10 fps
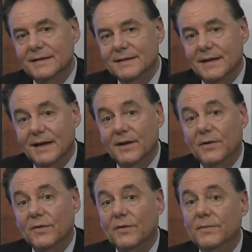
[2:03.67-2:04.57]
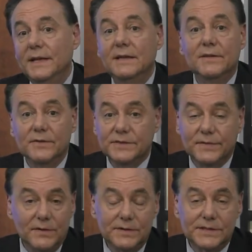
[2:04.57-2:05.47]
Now, many of those
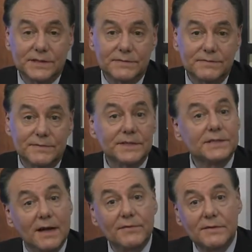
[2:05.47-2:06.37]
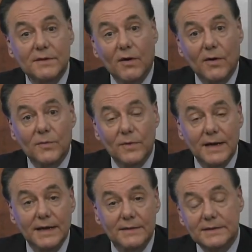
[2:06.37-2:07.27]
folks discovered the hard
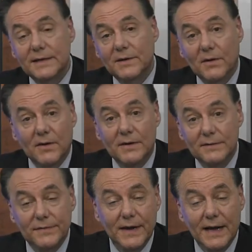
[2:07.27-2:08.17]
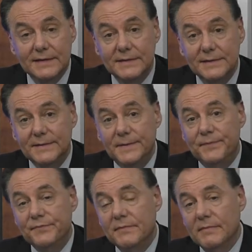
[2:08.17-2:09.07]
way that there are, in fact,
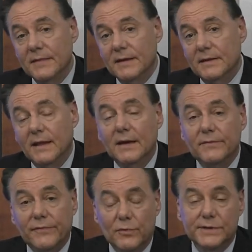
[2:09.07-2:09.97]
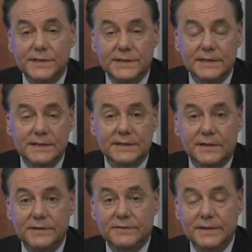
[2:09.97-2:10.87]
a lot of forces in this
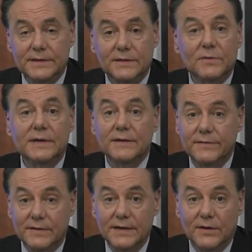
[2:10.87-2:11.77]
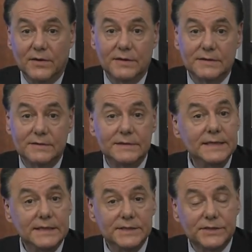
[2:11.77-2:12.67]
country that are working very hard to
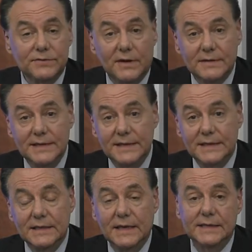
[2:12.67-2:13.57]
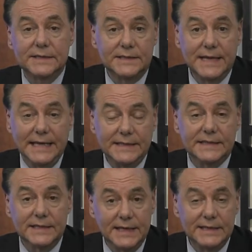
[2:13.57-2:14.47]
deconstruct the United States
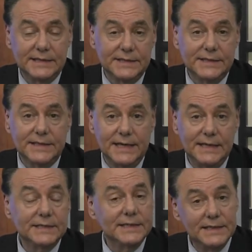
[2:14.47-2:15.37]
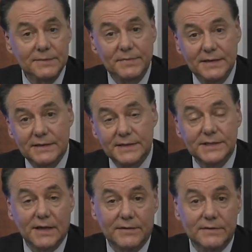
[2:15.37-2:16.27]
as a nation state, as an independent
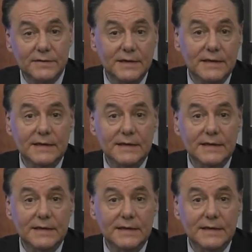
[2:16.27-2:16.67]
sovereign,